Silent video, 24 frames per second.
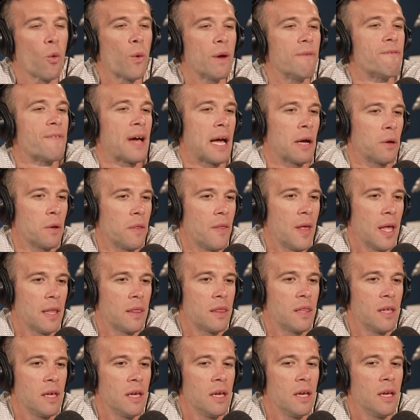we found
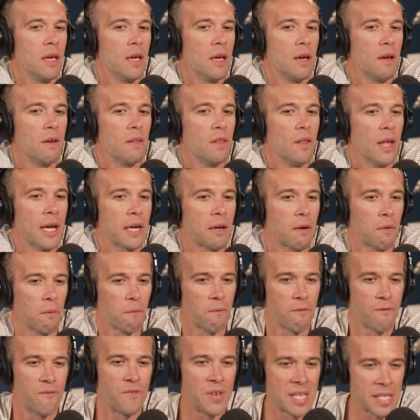that the like
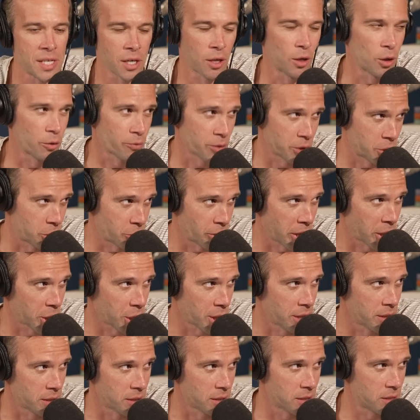physical
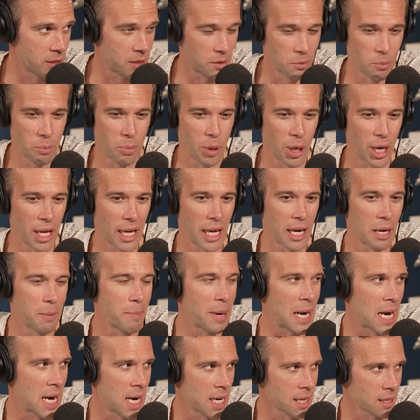restrictions, putting it in a
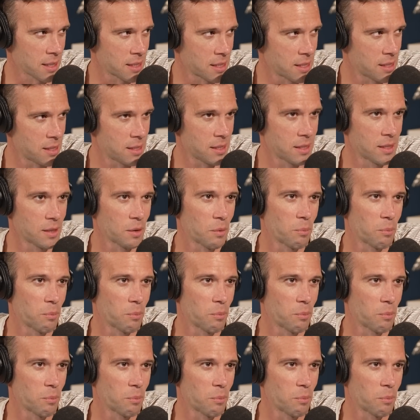box,